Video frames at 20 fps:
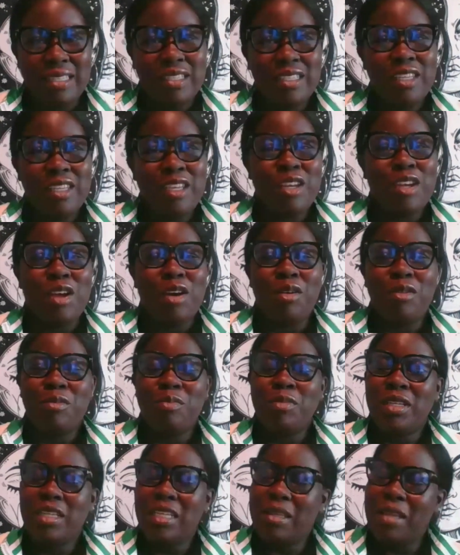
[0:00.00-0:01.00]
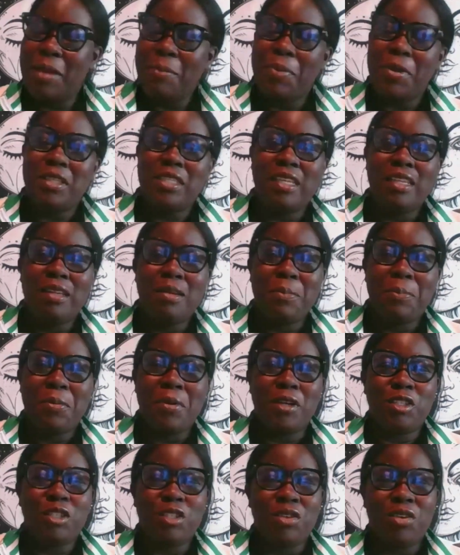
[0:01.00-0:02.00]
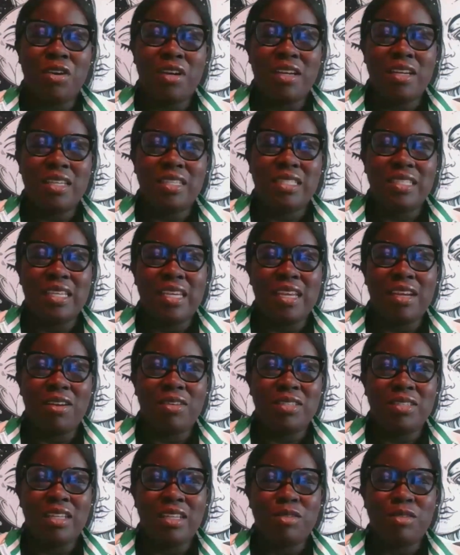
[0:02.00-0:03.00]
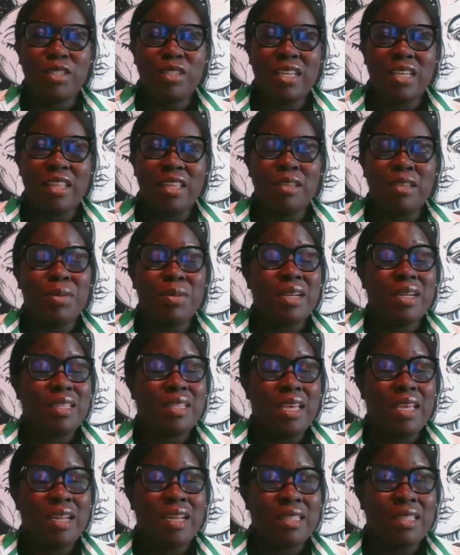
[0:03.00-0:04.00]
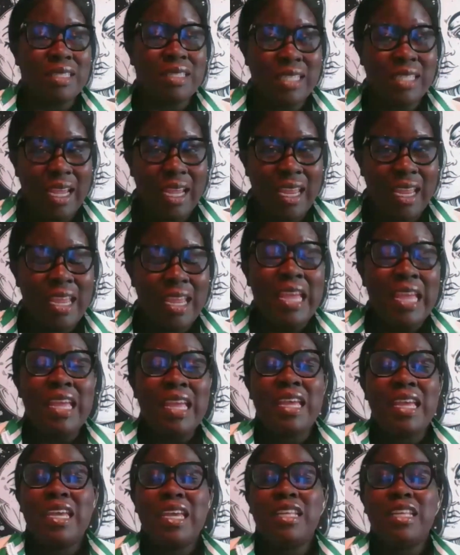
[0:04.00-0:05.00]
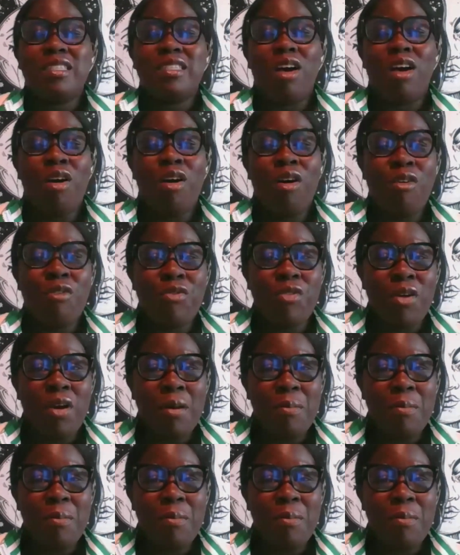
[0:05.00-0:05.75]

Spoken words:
You know, it puts a little pressure on us to get ourselves together, but at the end of the day, it's all for our